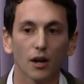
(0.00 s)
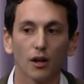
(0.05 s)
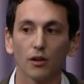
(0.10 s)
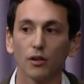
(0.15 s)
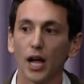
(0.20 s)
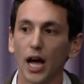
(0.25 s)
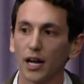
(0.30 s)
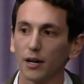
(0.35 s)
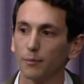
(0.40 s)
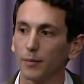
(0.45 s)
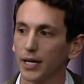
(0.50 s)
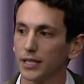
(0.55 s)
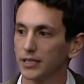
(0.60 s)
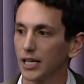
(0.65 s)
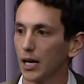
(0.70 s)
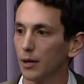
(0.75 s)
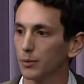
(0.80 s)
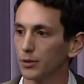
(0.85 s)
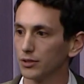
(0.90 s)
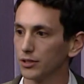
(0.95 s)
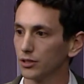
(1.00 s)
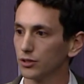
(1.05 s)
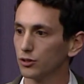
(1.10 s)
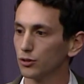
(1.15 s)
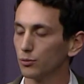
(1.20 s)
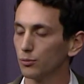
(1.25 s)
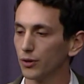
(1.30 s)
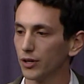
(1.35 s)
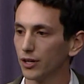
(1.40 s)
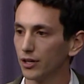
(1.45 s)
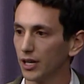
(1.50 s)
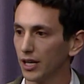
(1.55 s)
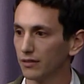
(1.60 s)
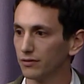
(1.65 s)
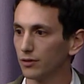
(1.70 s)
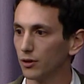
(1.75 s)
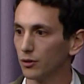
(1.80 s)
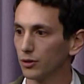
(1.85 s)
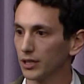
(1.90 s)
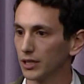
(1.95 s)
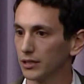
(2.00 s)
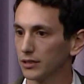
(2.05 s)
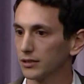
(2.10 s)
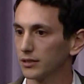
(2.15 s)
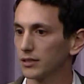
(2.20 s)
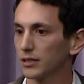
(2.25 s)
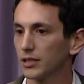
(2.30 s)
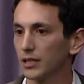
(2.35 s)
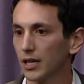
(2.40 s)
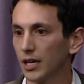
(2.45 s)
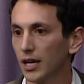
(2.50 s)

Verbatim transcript: A lot of my time was consumer internet focused.